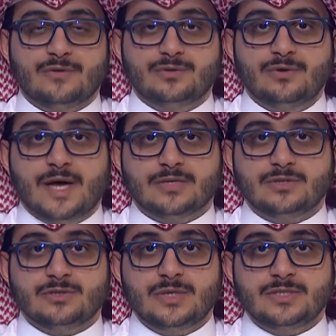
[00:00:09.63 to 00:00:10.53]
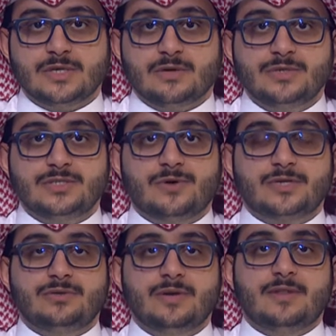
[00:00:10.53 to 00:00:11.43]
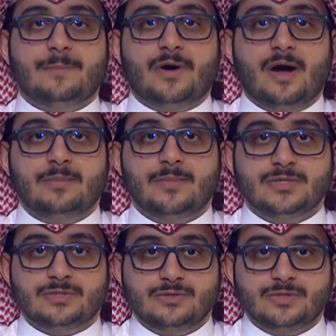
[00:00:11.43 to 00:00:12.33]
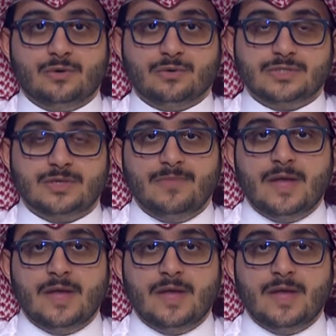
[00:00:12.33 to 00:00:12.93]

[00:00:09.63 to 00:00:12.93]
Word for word: of 2020 restructuring the Prime Minister's Court.